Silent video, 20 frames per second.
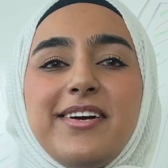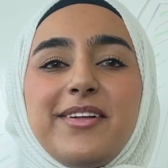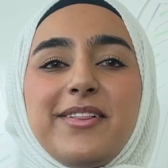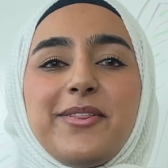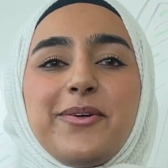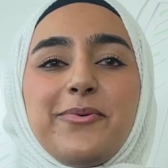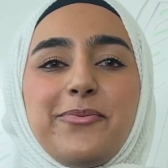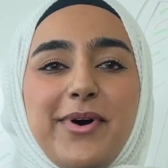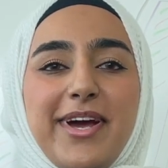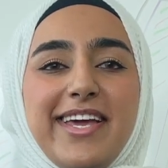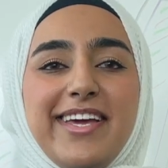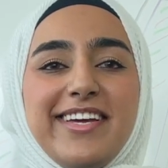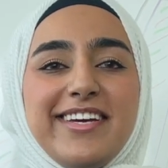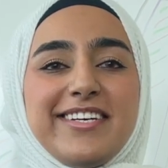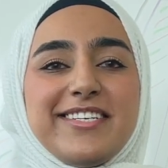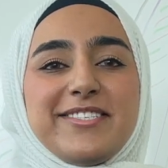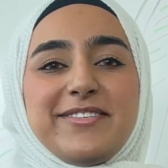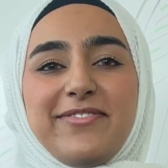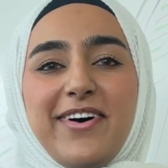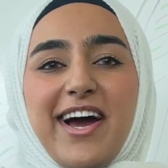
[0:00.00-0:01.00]
The wait
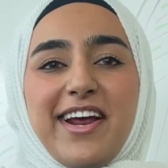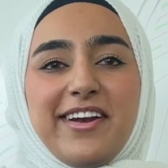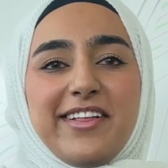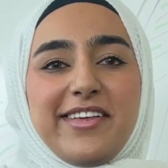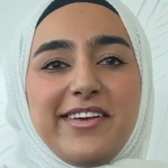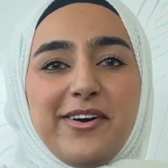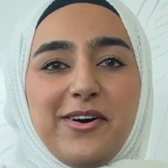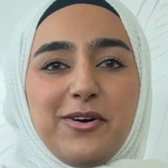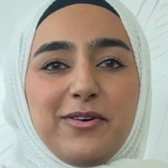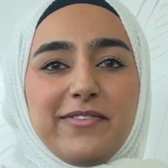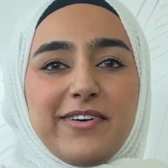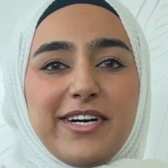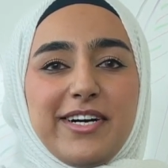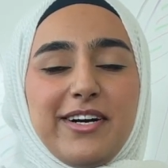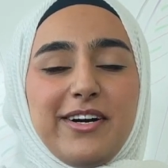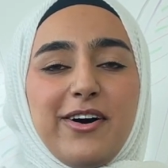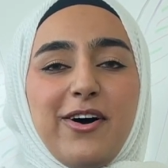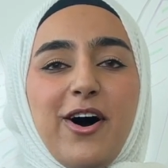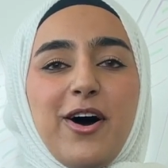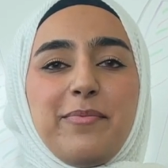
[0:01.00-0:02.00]
is finally over.
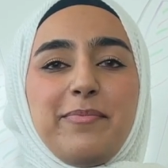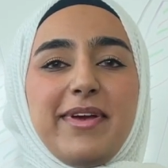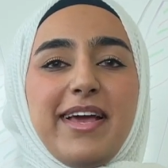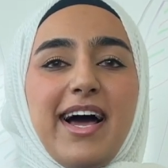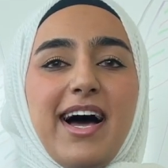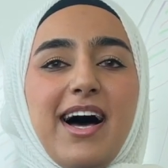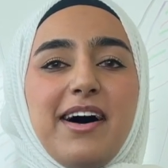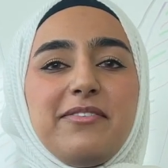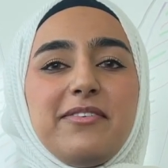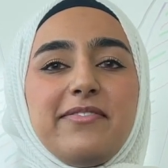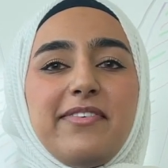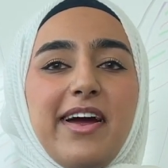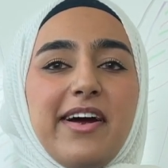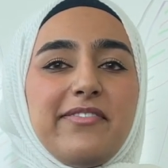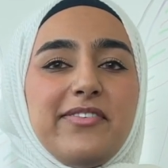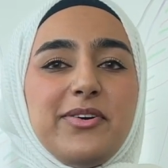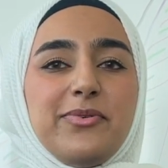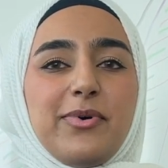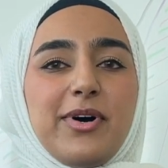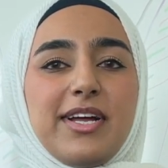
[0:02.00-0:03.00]
On behalf of
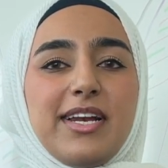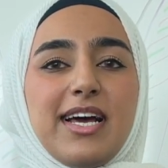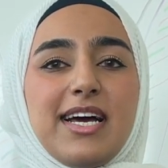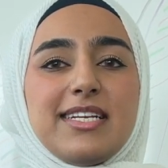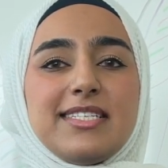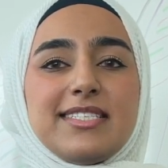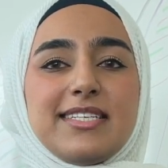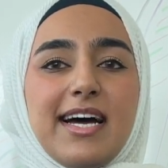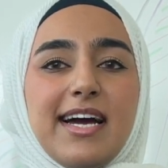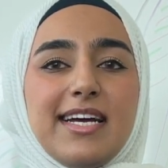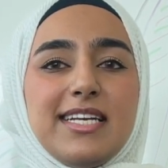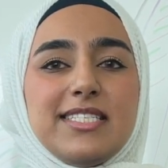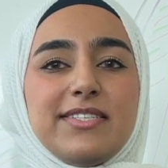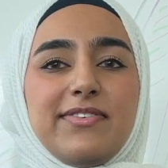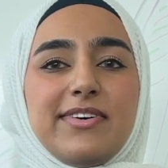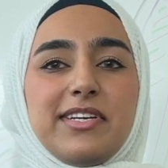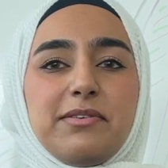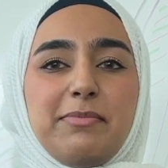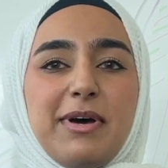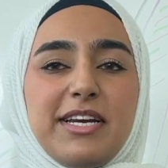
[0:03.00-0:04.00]
everyone at Science
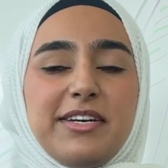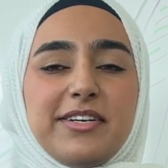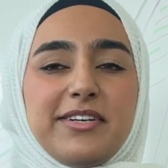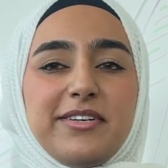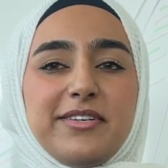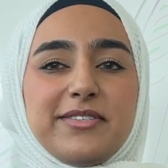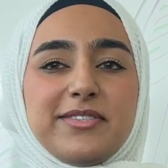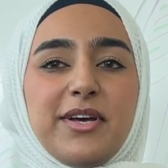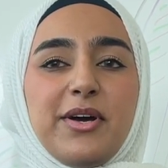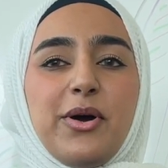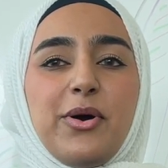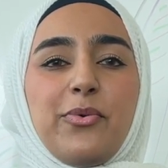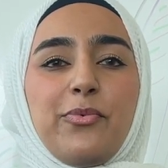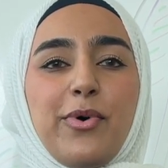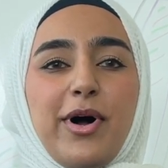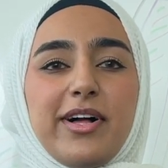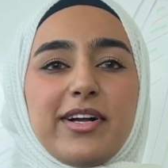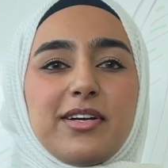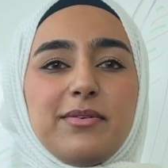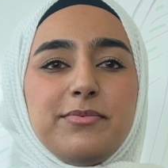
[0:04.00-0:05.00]
Fundamentals,
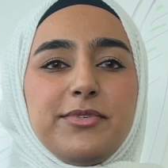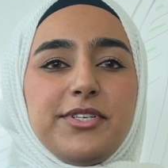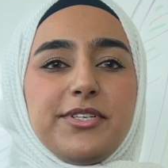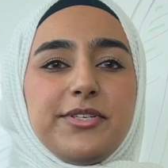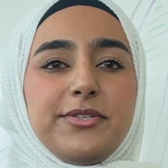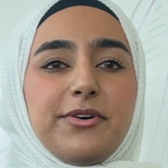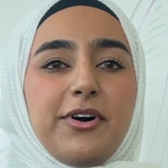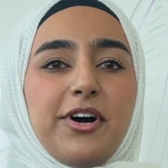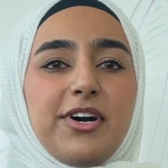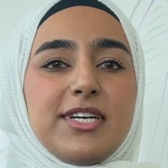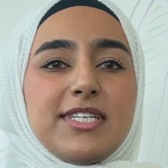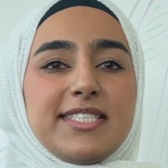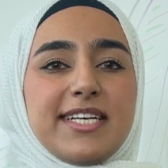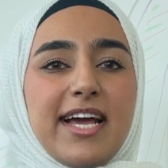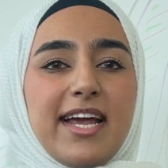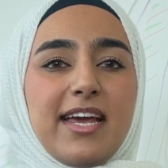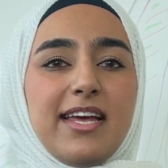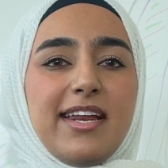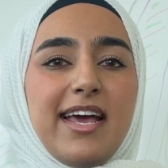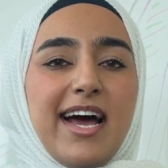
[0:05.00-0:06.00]
welcome to our
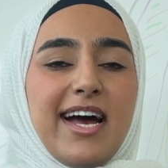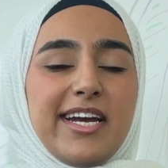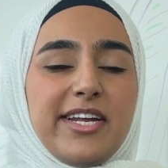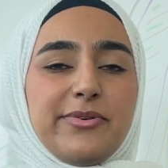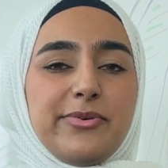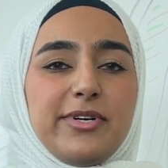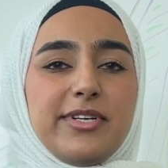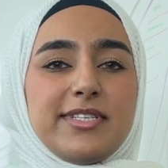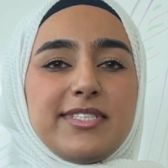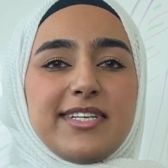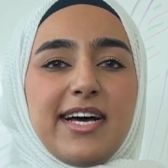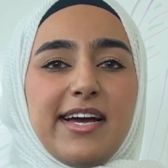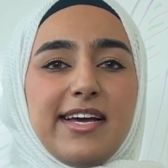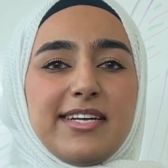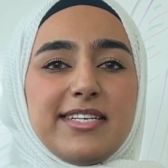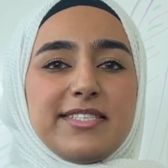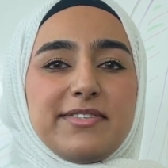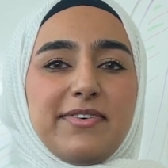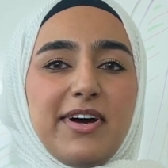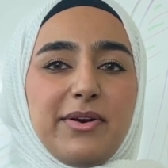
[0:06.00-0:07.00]
second annual
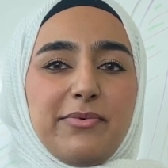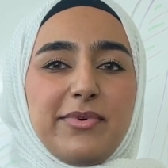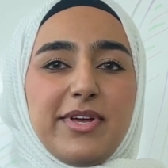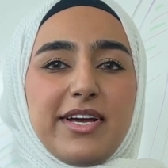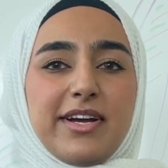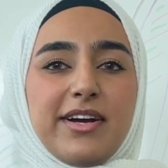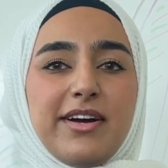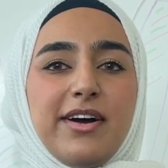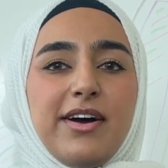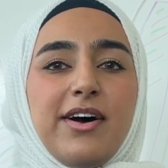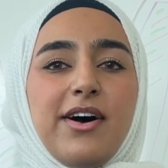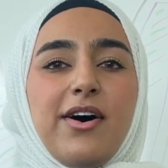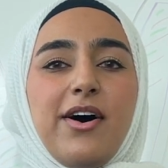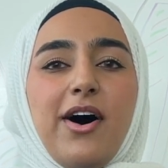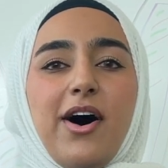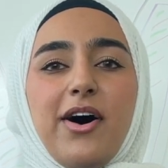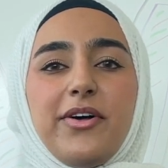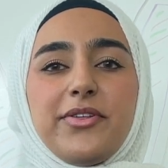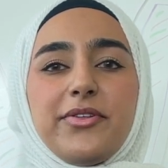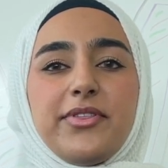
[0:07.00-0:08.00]
Science FunWeek.
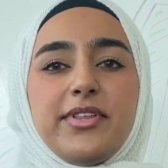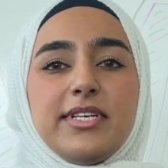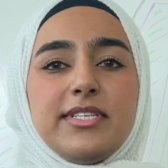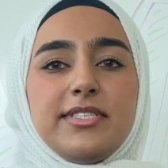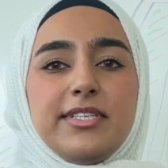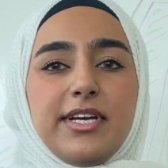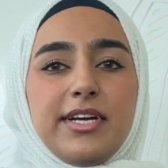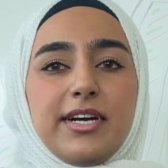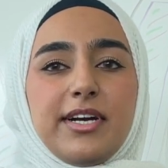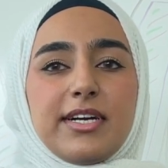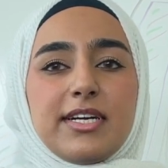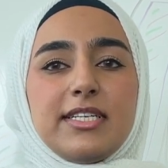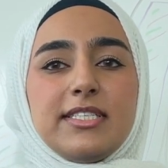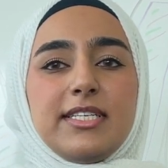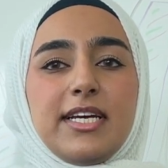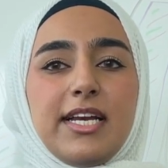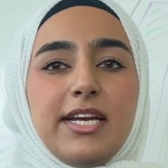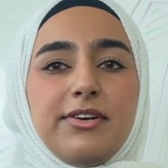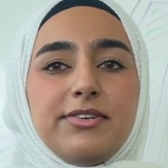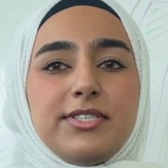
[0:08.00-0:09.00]
Although this year
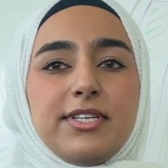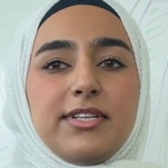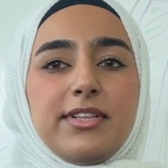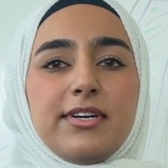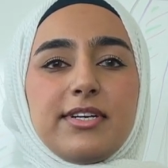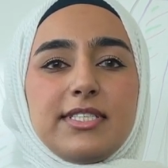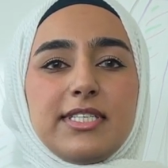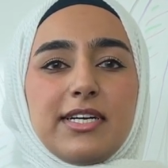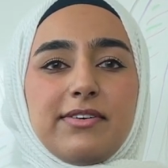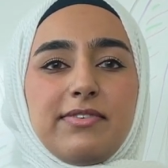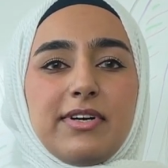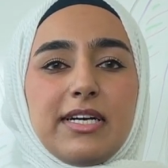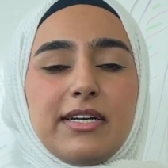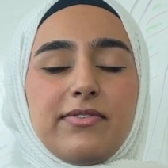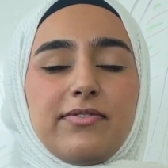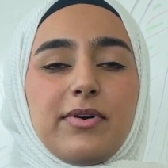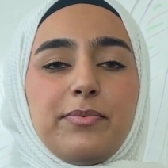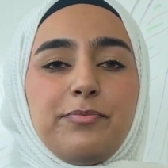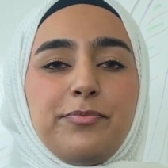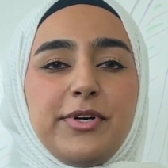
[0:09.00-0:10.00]
continues to look
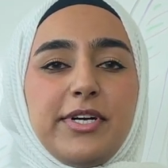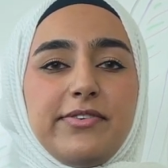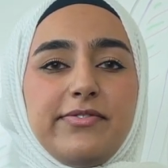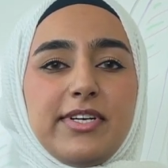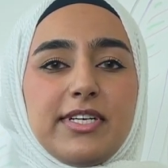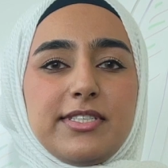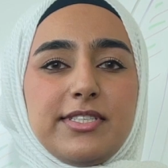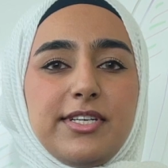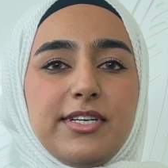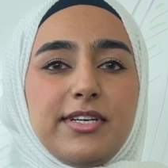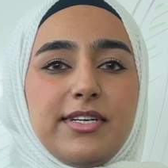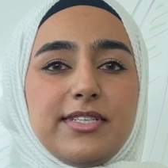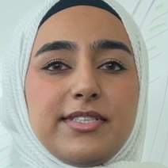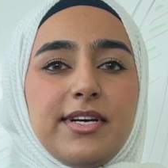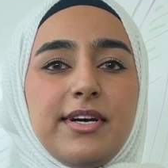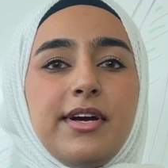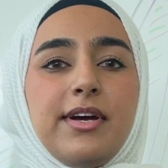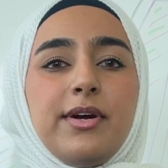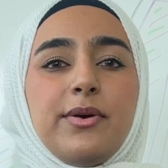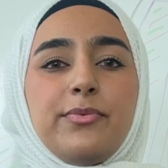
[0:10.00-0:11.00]
different from previous years,
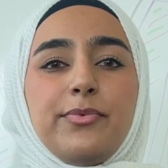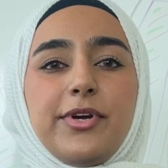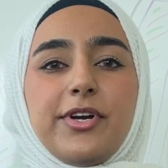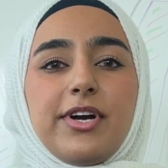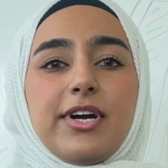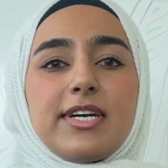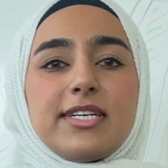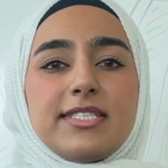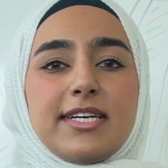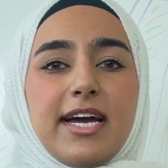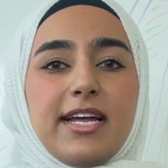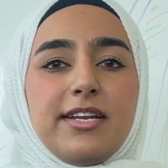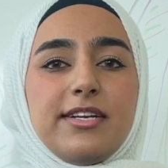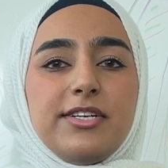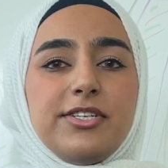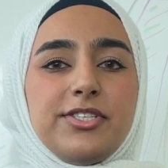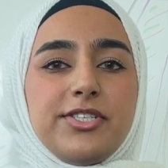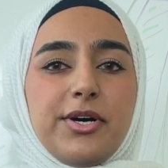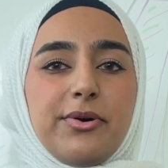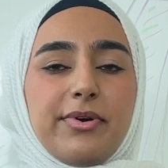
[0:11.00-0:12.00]
we are excited
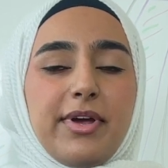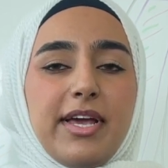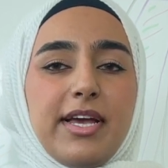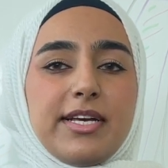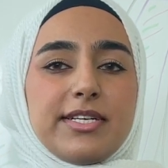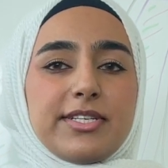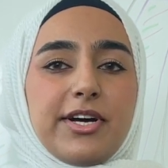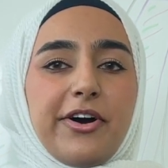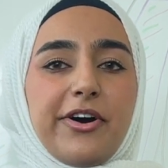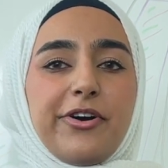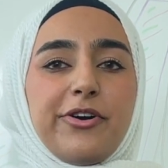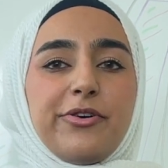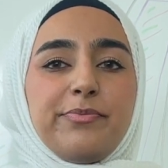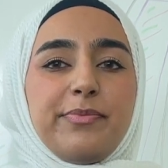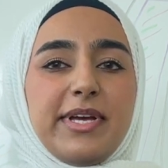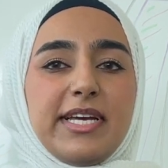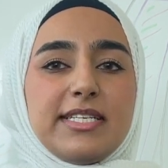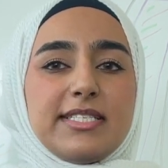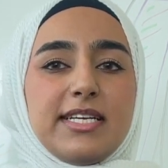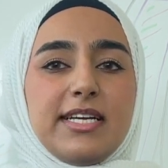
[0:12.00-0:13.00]
to showcase our
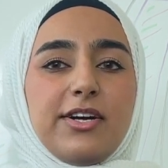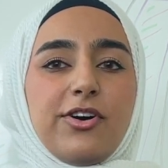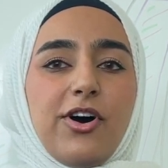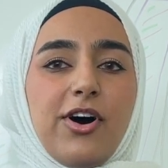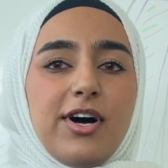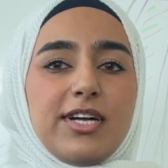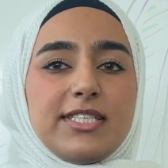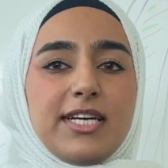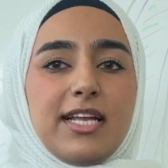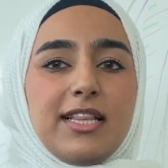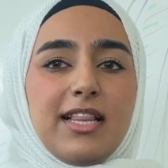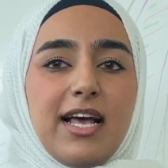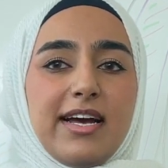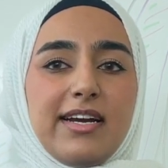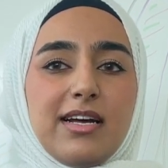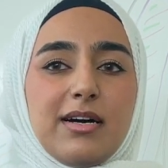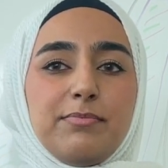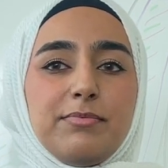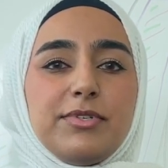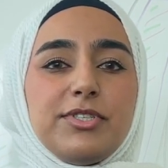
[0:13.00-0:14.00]
amazing content
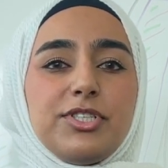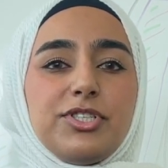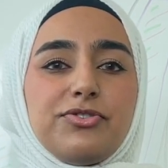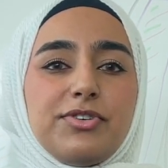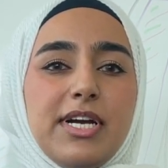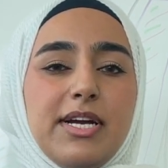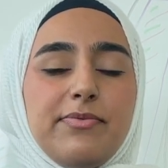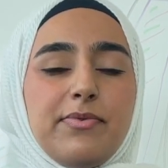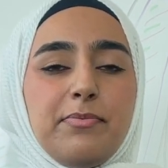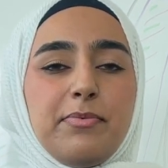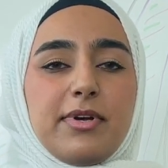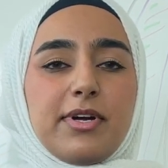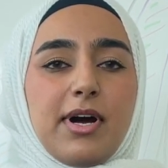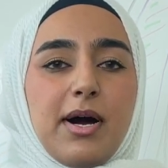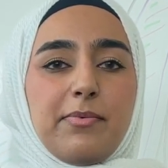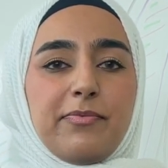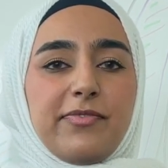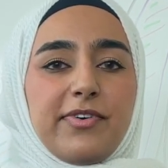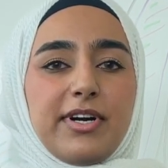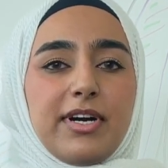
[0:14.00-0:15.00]
lineup straight from the
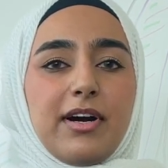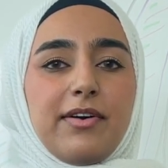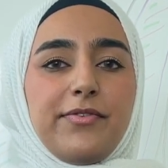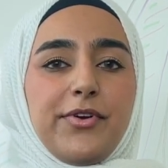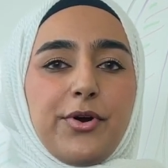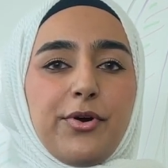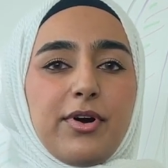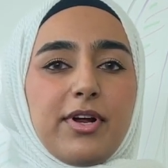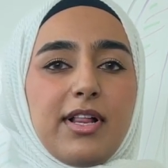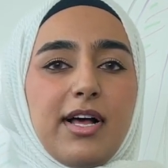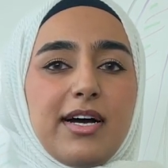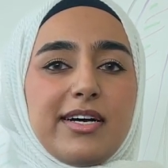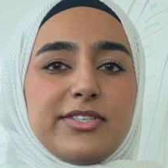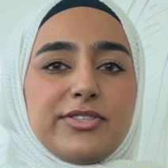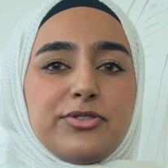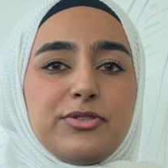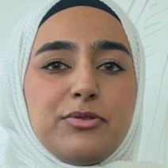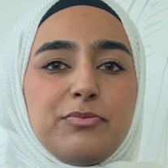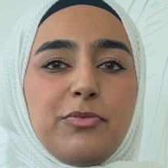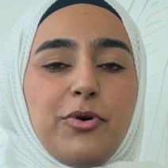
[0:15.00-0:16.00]
comfort of your
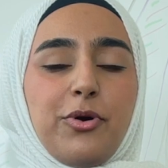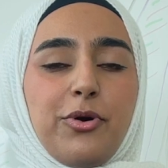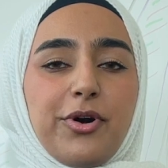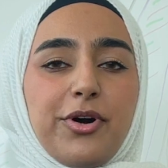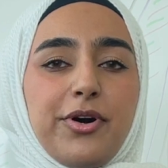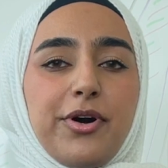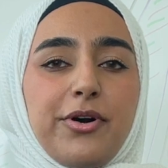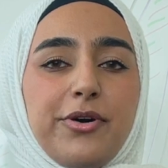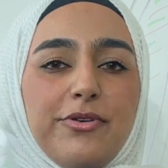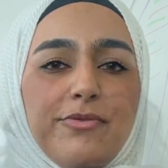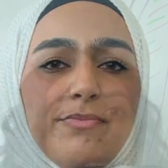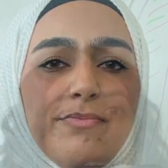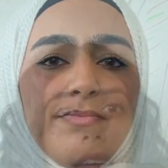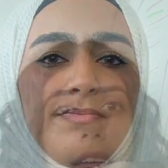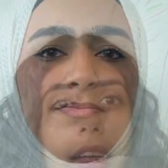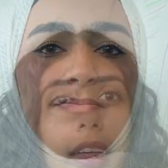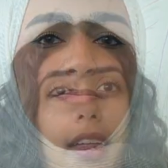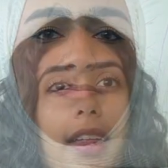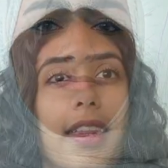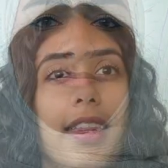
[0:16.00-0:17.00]
classroom or home.
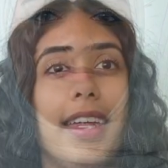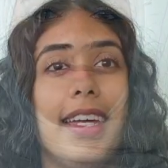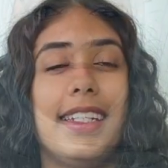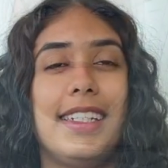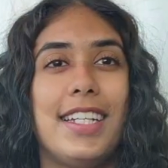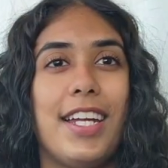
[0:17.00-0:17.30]
This